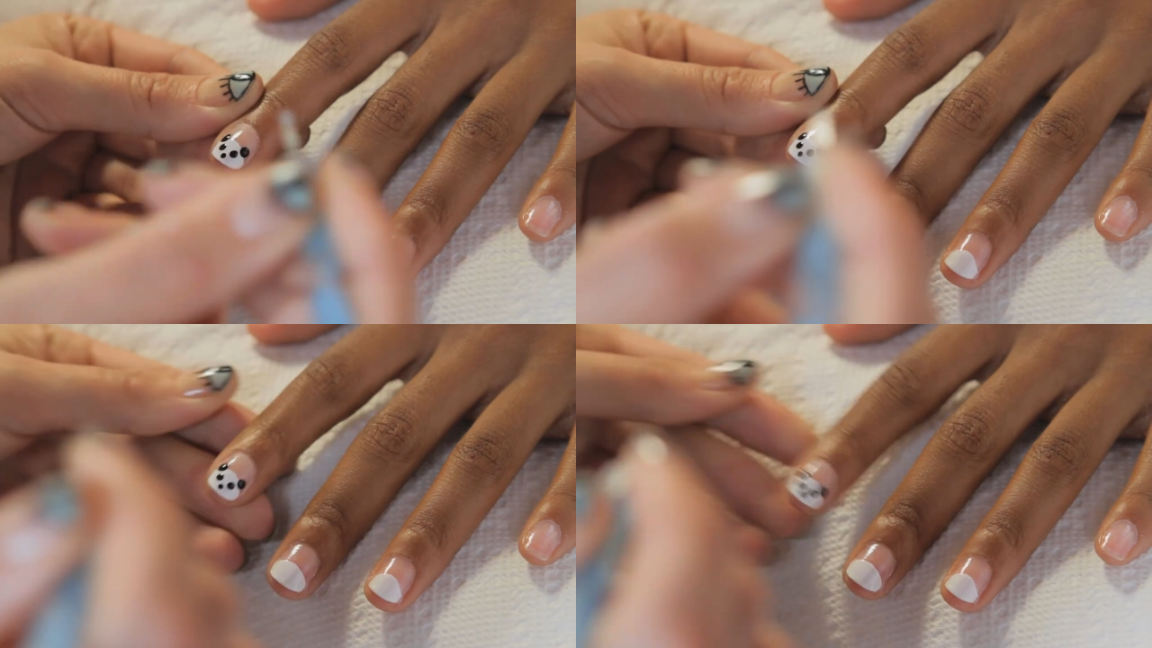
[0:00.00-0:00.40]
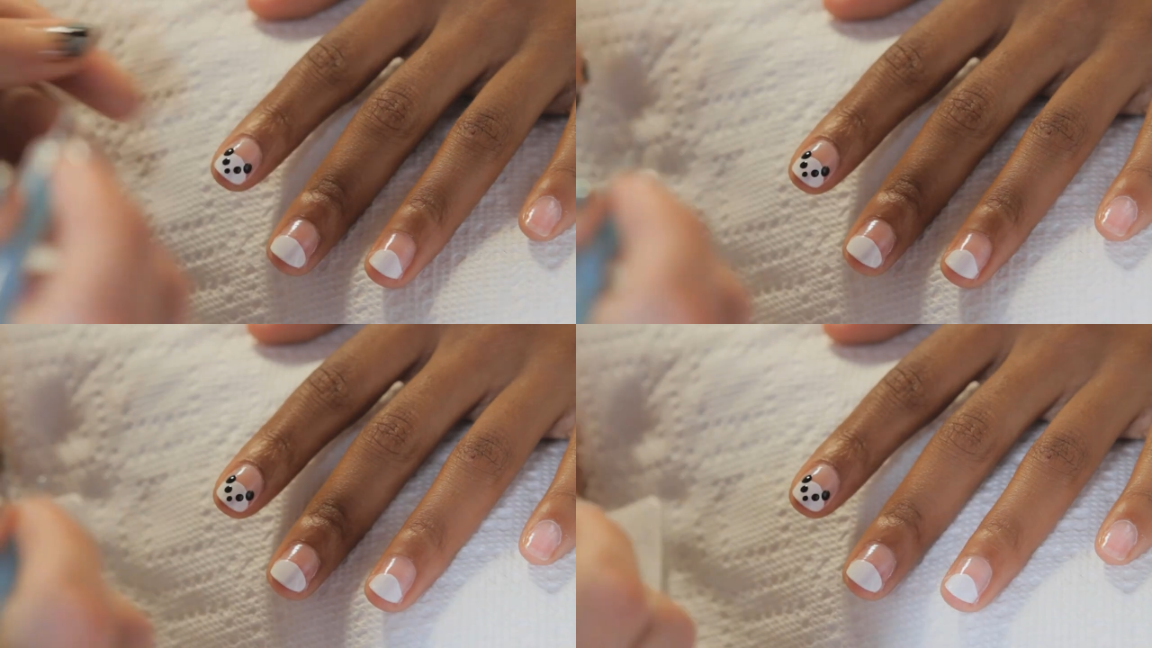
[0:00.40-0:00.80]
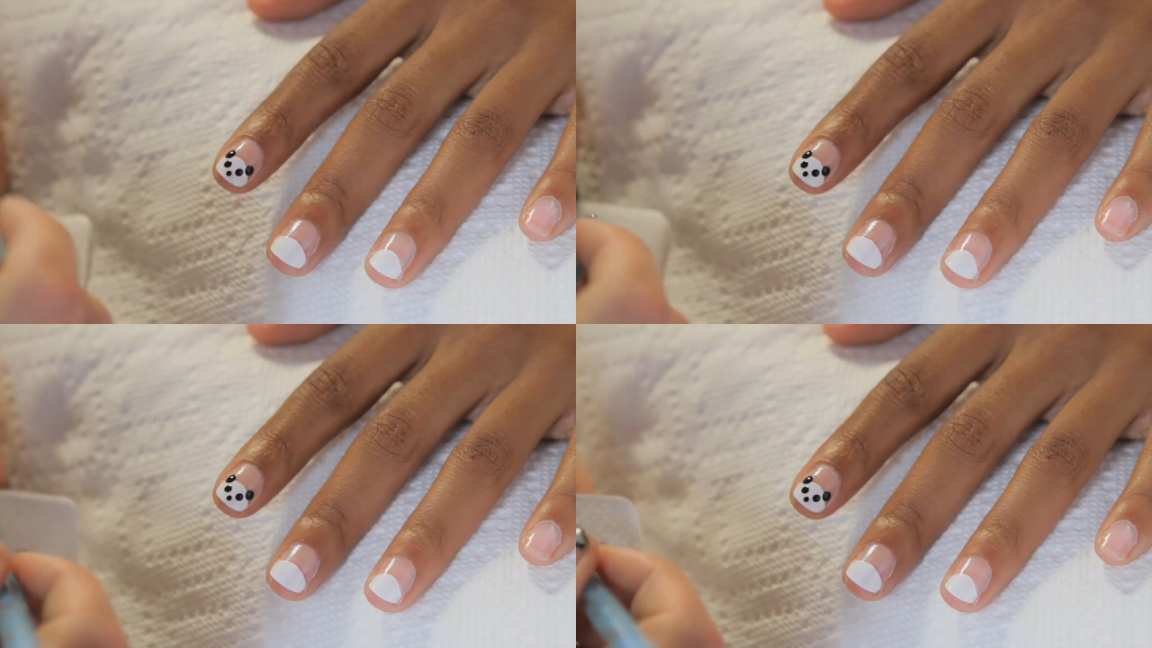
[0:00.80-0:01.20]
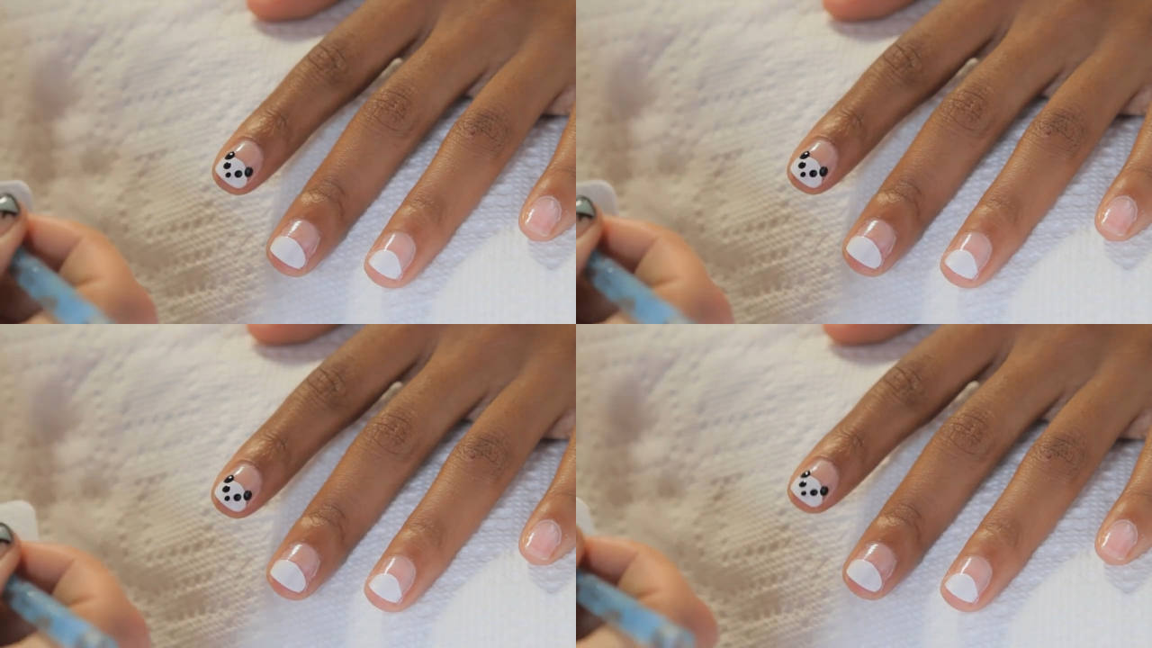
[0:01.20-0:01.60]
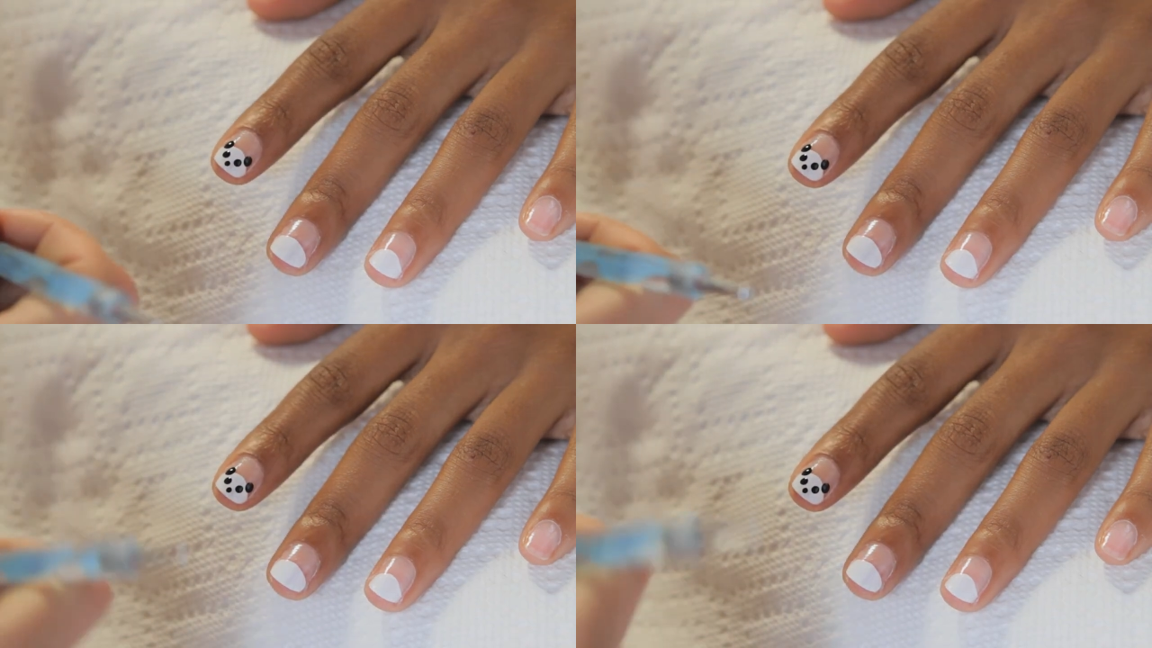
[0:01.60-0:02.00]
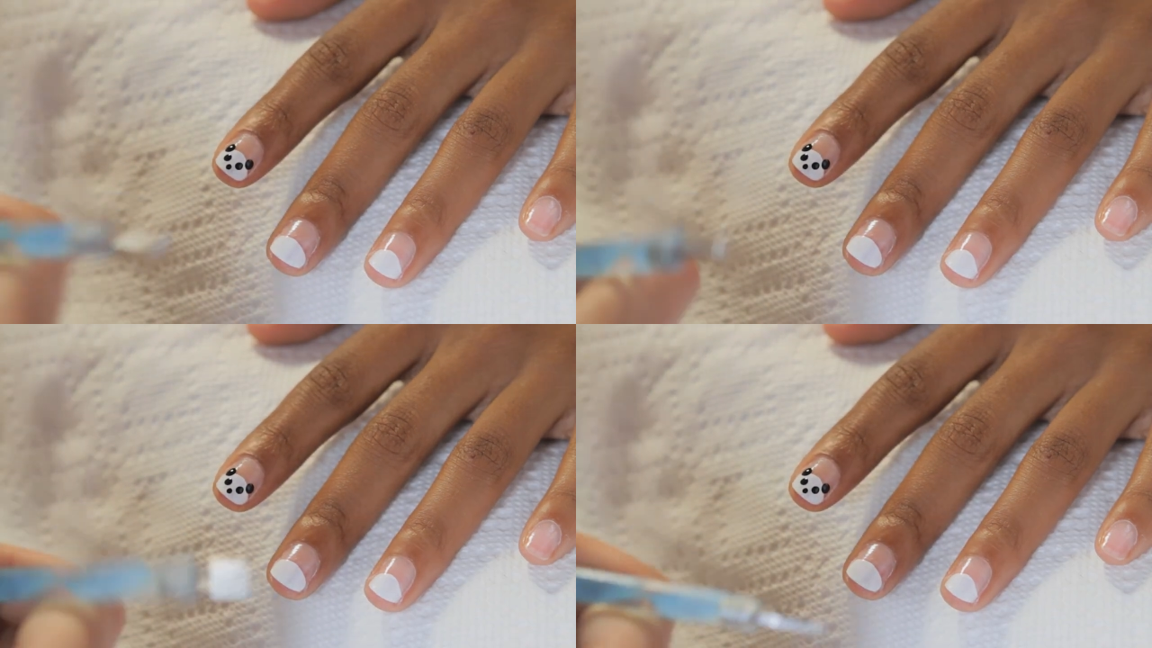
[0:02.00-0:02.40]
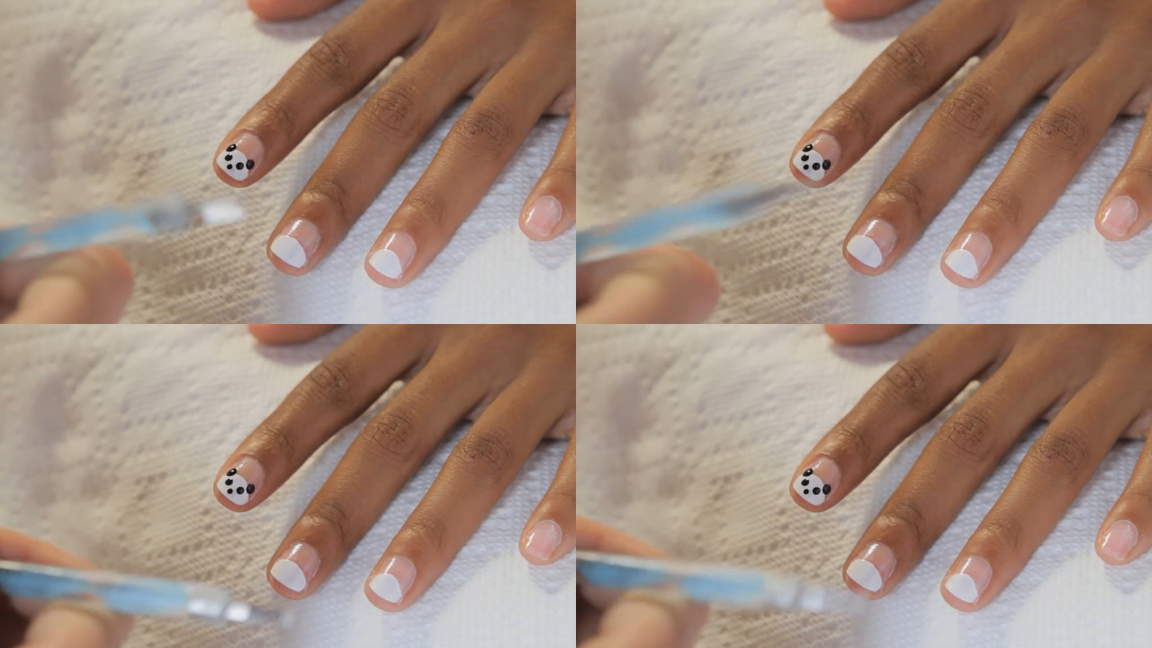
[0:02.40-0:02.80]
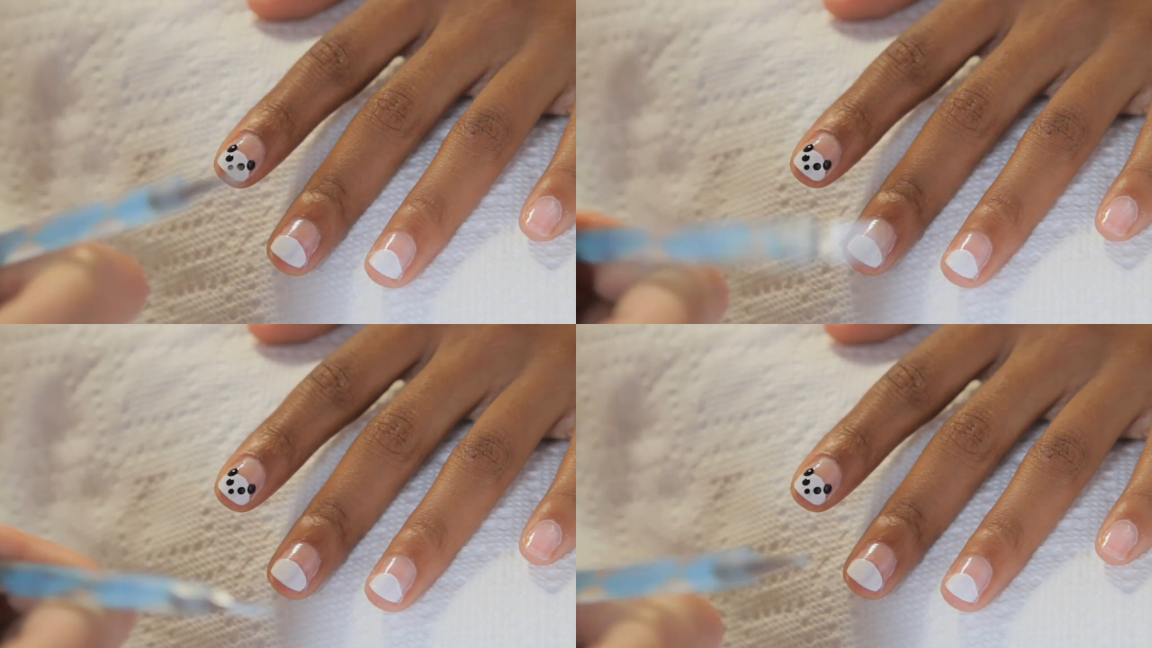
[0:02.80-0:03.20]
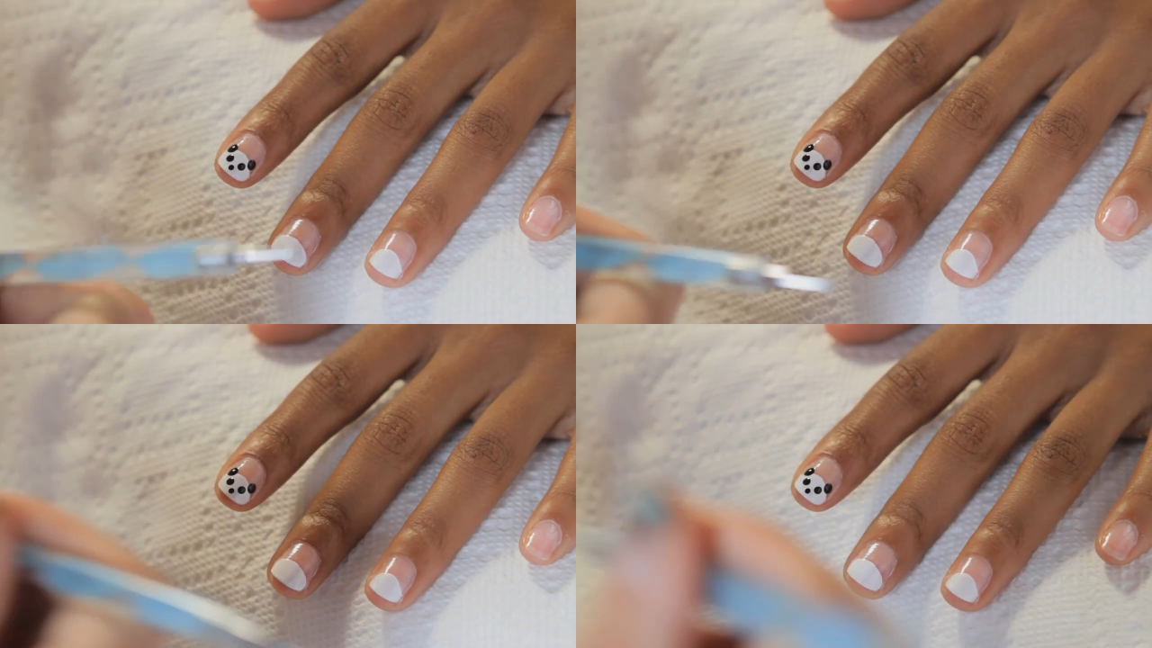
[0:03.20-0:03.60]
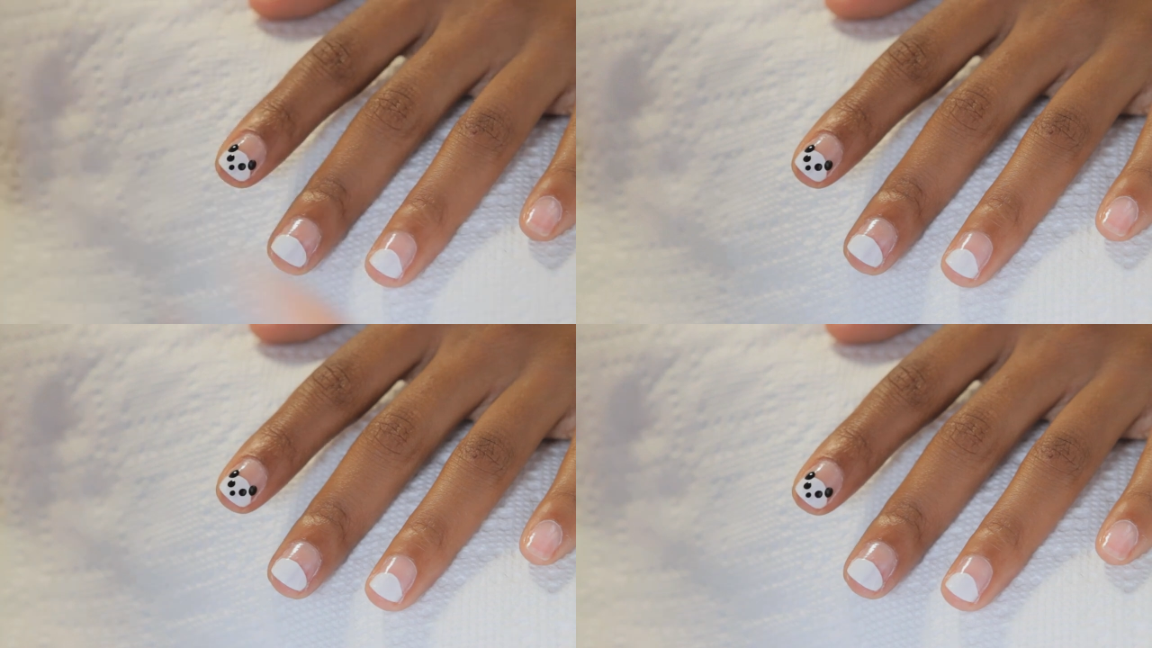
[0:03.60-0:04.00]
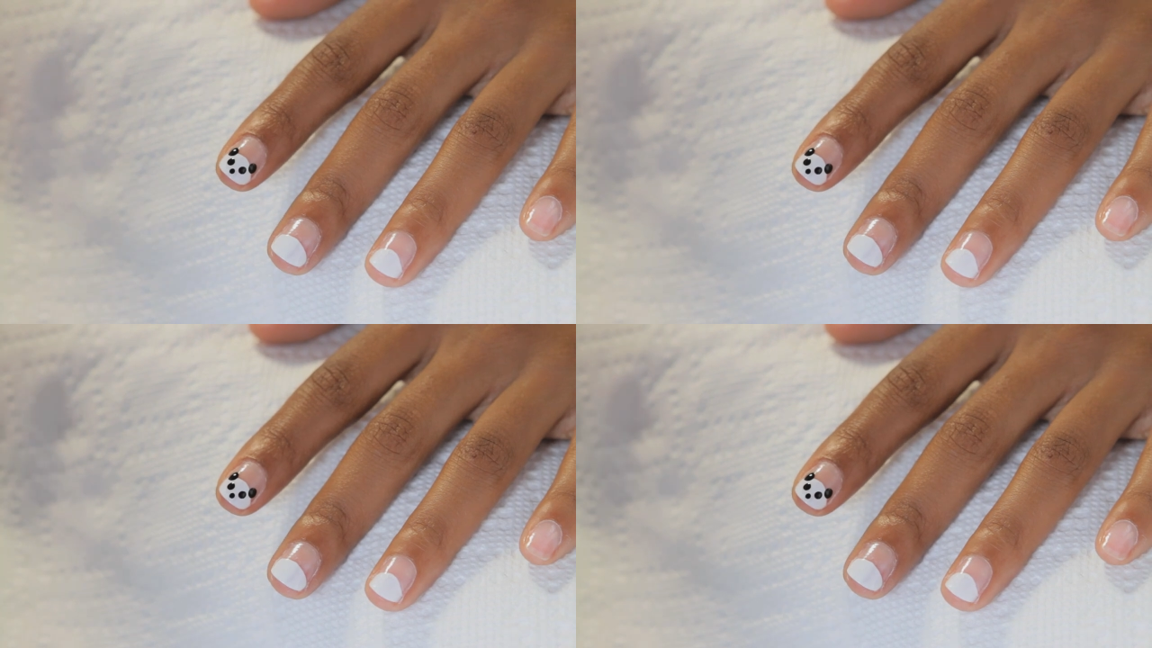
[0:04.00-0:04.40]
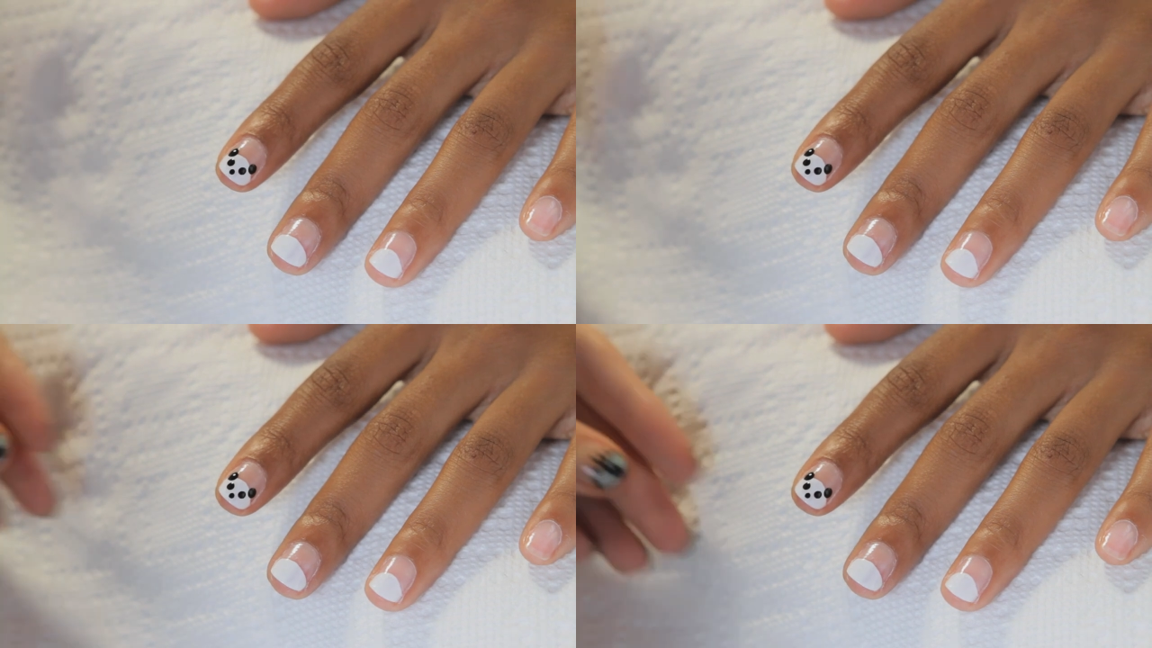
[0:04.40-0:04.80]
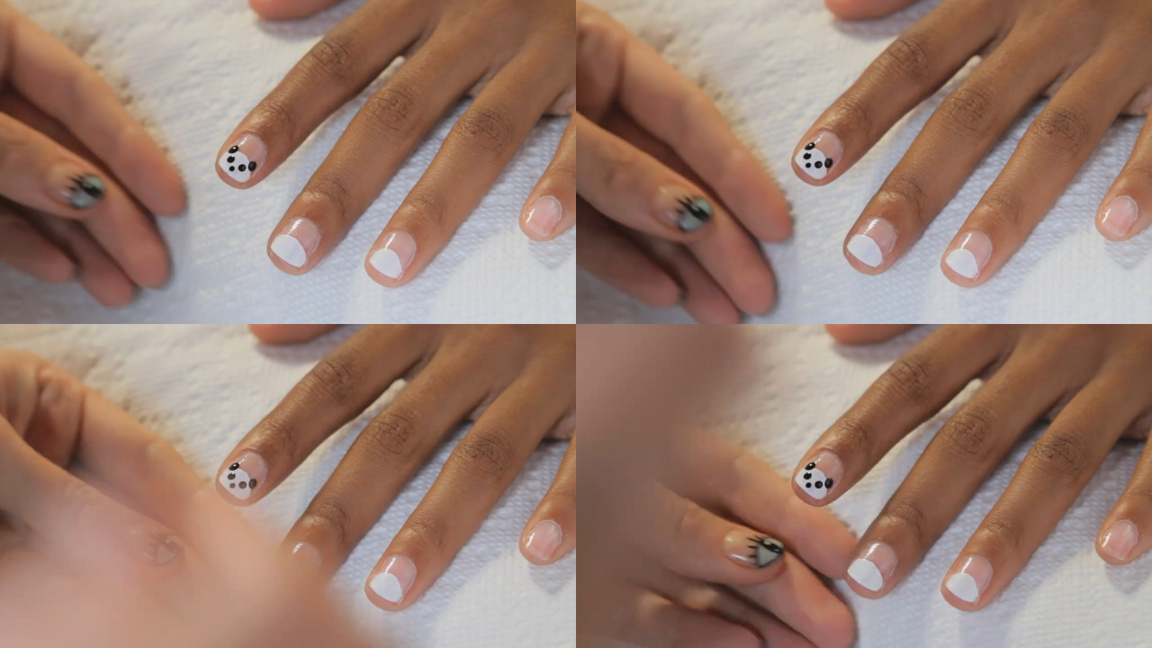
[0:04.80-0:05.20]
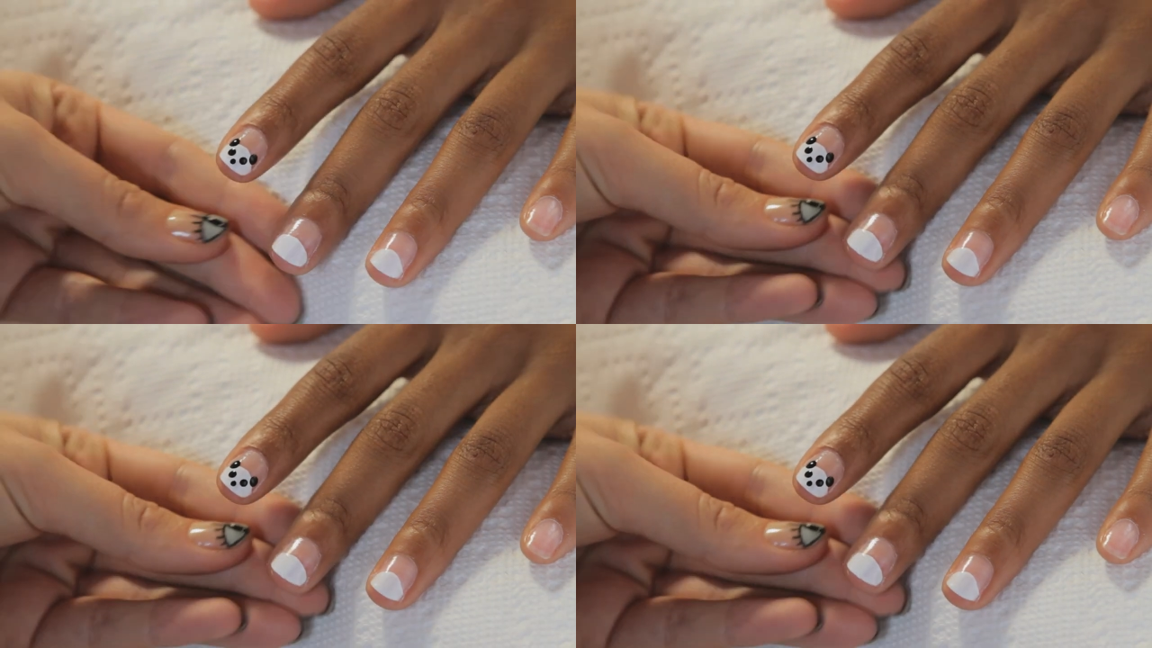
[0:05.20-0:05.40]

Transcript: (no speaker visible)